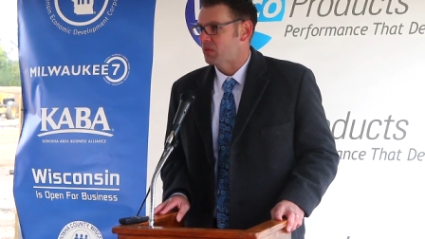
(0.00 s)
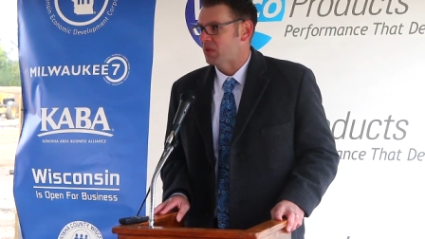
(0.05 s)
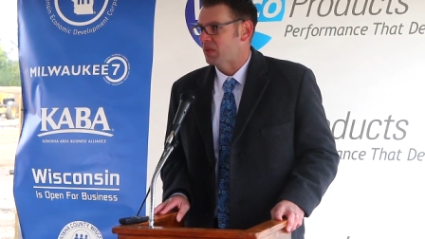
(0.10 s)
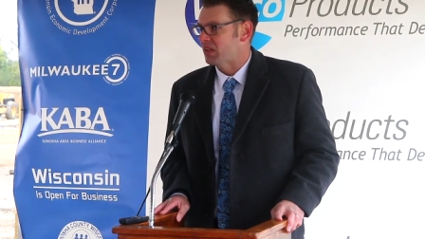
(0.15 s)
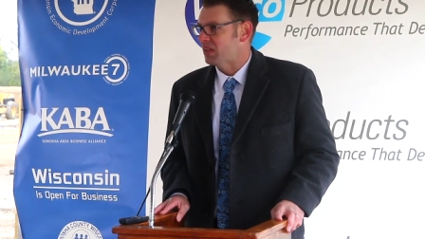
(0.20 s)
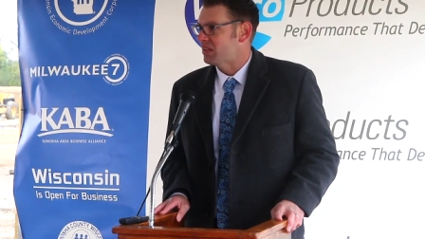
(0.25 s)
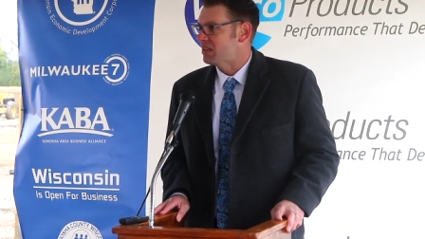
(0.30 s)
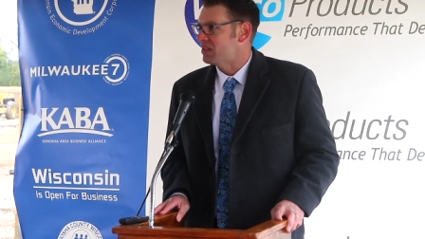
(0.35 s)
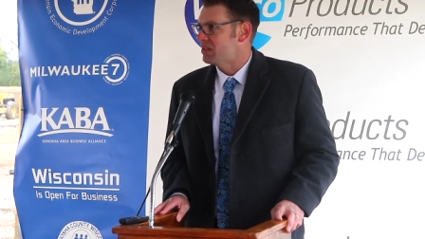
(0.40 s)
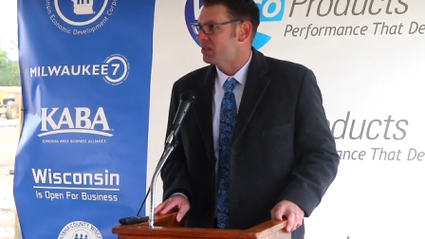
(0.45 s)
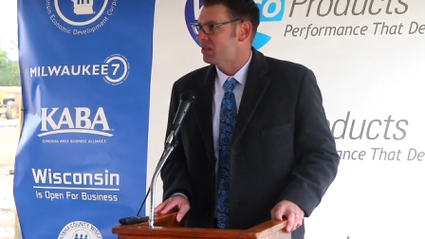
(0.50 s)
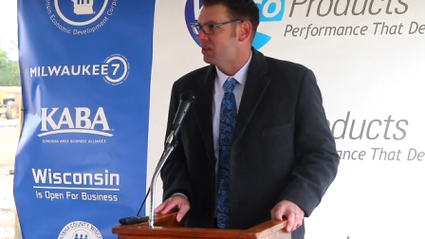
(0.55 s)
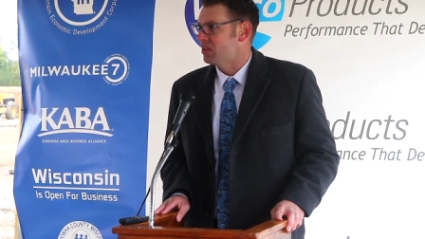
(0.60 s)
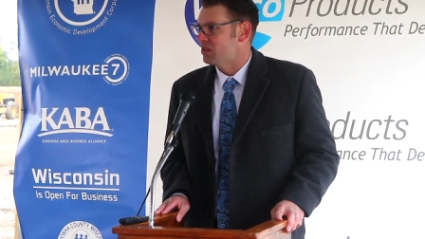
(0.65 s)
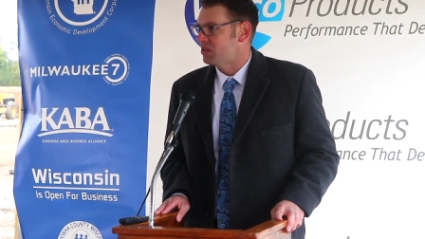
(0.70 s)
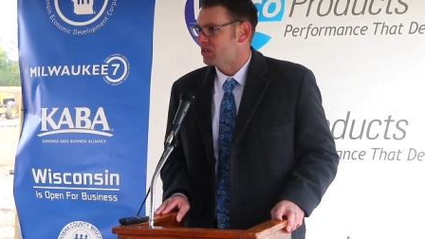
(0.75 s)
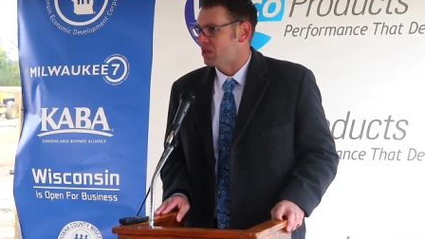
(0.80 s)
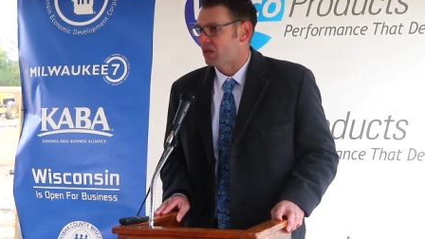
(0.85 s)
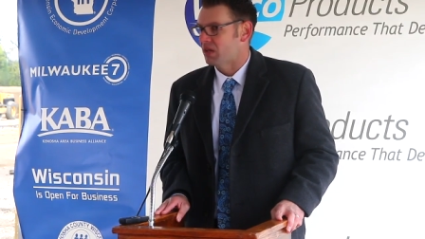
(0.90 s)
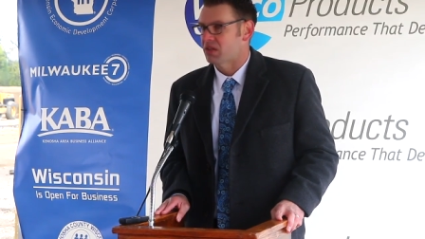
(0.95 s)
We think this is the
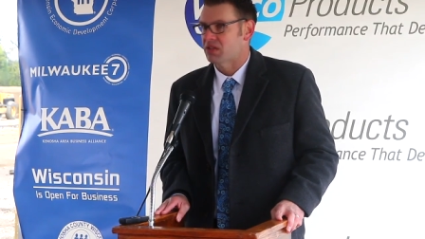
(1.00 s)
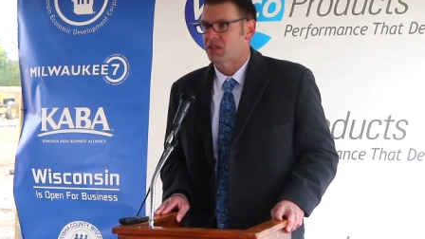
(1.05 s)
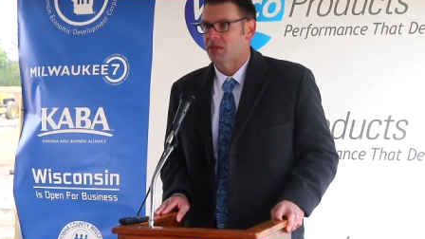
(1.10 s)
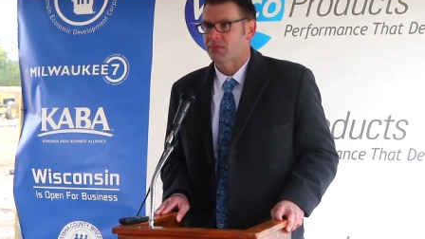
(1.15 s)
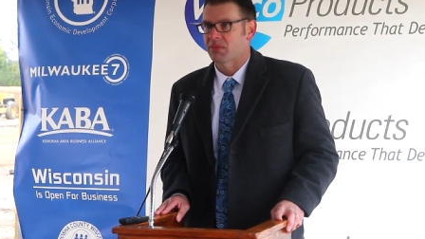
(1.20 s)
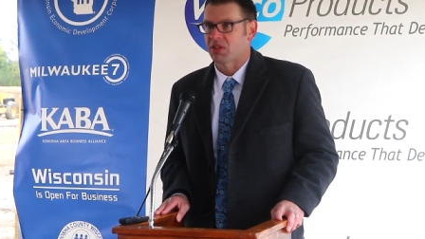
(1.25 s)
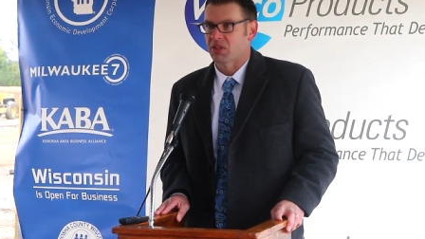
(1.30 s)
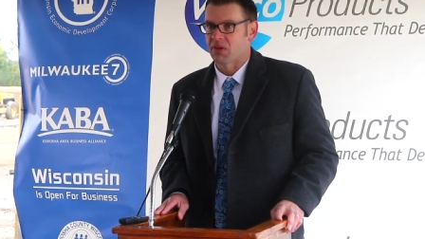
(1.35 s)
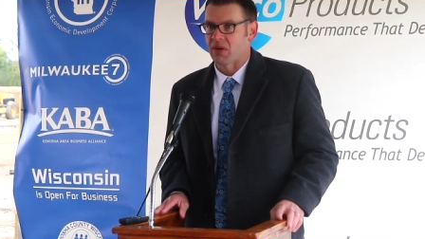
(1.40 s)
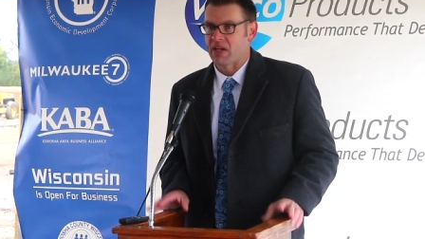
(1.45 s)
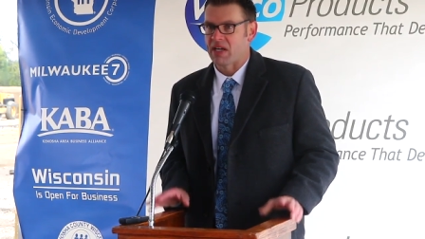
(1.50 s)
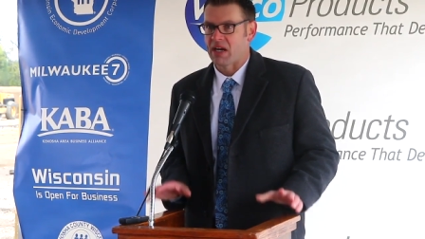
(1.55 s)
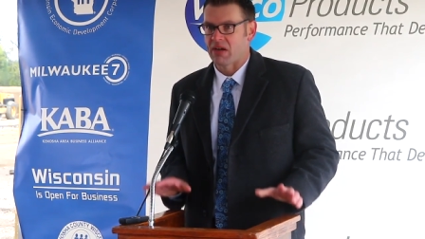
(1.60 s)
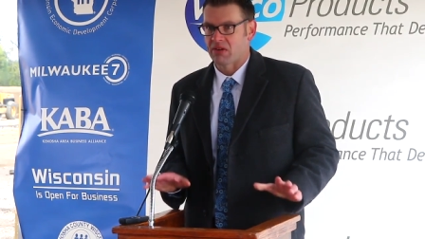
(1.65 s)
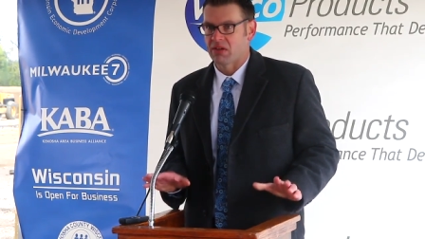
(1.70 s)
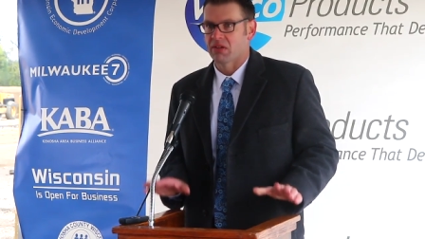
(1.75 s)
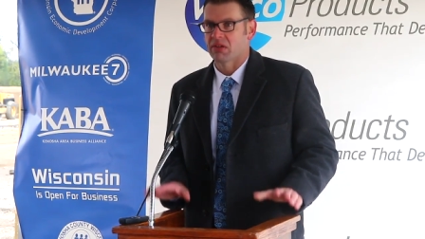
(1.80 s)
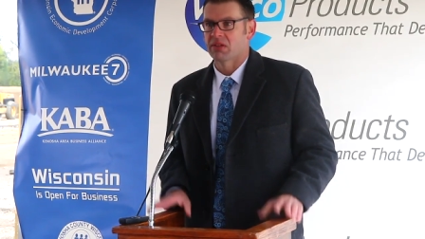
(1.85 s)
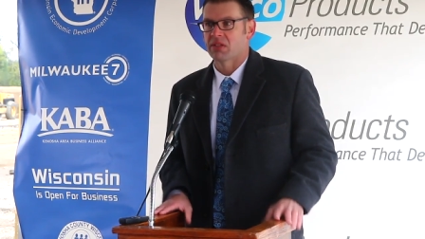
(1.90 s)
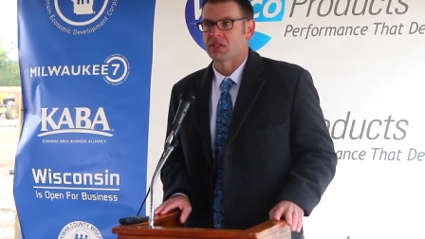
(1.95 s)
start of something great
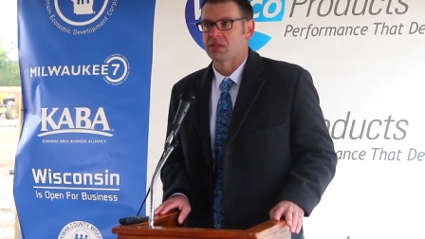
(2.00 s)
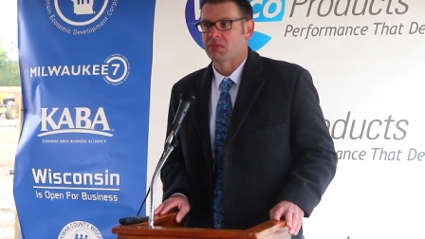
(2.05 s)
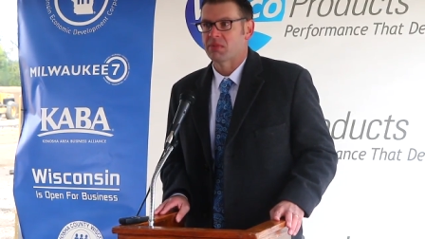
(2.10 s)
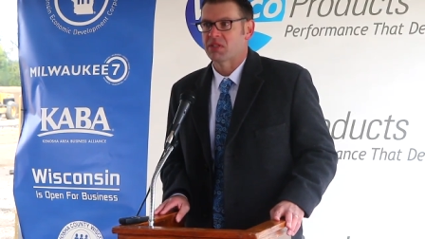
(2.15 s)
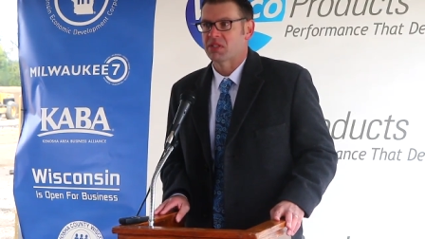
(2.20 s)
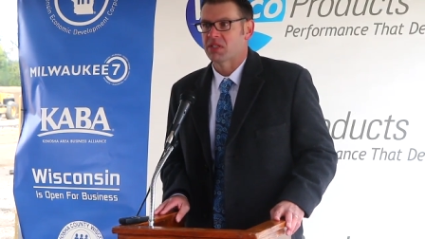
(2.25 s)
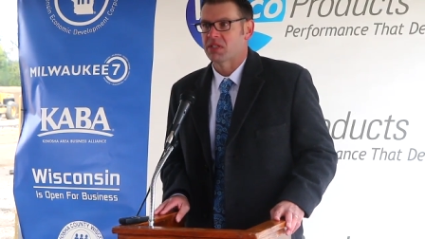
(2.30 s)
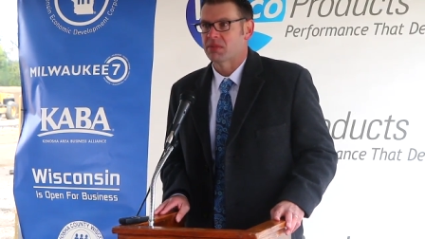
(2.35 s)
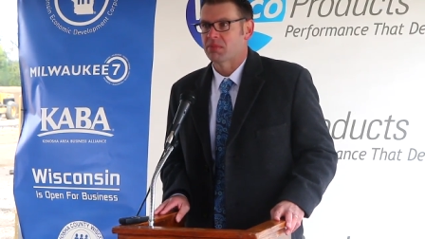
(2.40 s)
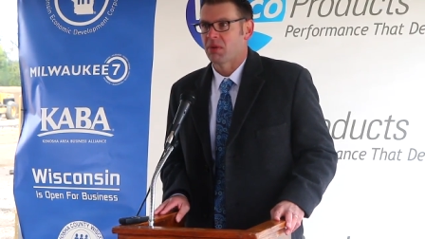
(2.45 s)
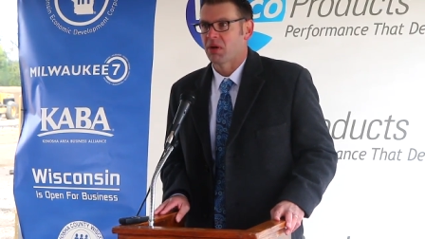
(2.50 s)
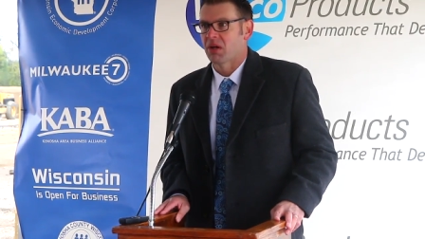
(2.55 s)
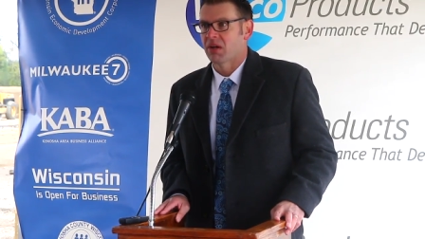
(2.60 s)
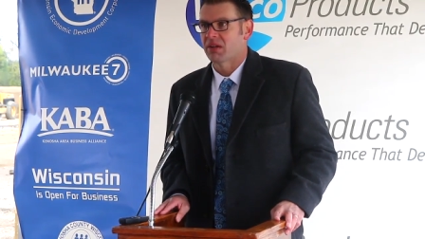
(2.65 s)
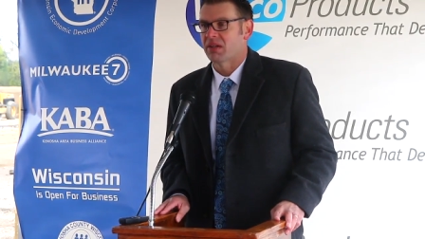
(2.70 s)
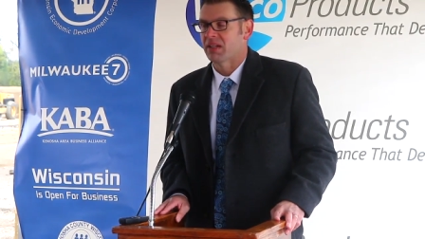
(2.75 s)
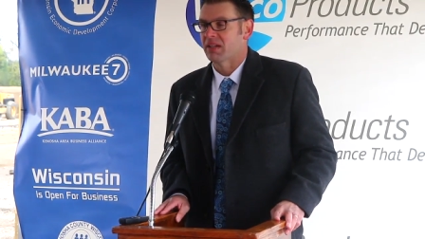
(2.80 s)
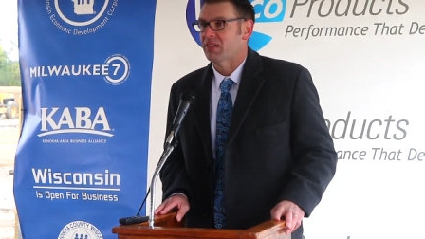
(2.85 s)
out here at this business park.